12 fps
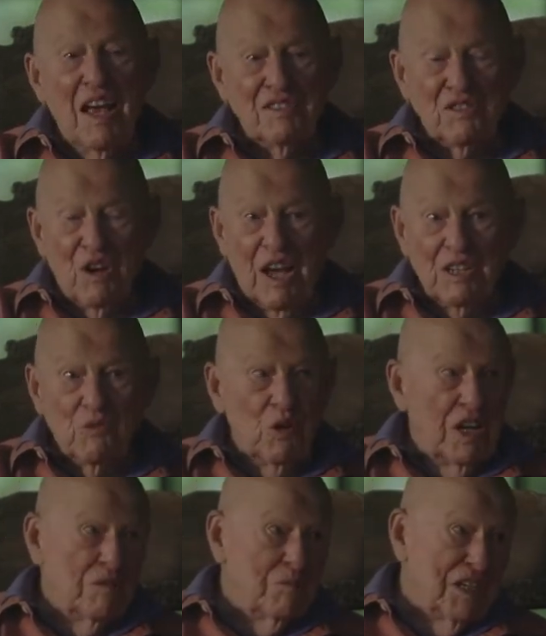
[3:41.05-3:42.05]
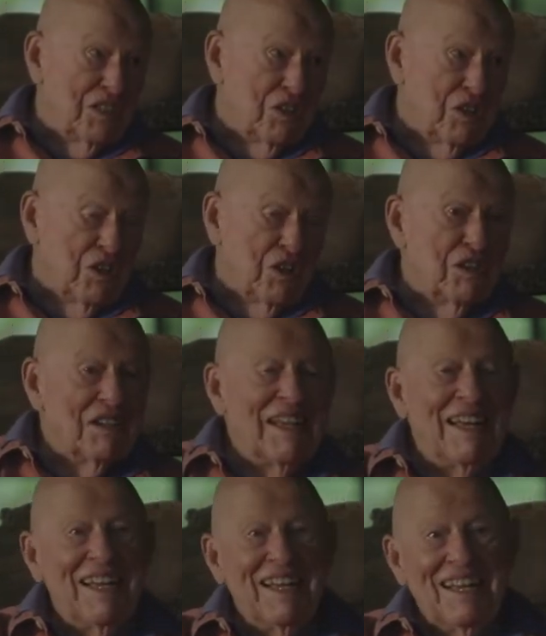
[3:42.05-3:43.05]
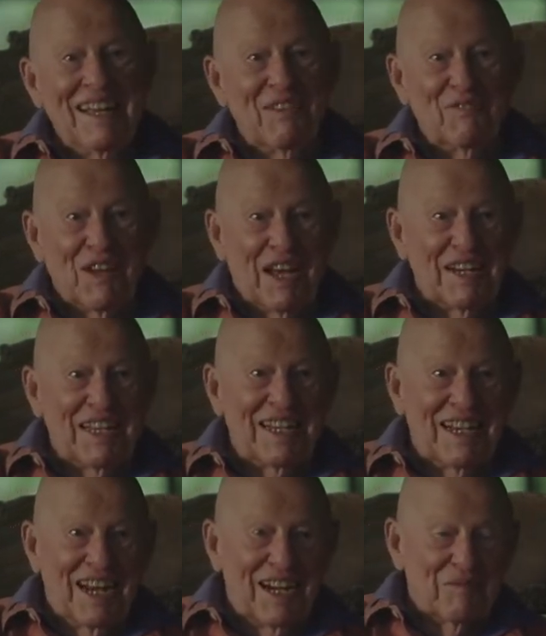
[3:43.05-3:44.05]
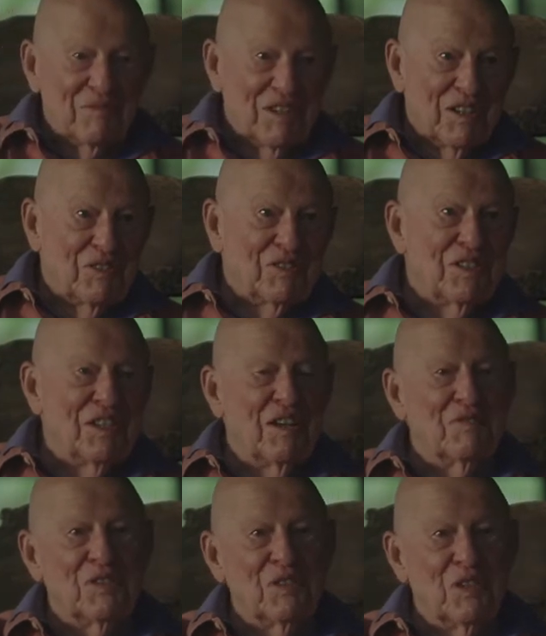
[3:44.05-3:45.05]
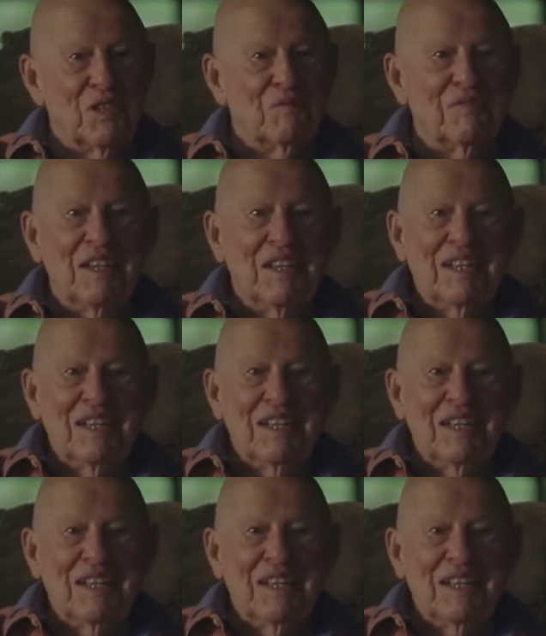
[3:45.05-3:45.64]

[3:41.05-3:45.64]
So I had to wait my turn. I finally got up close enough to him.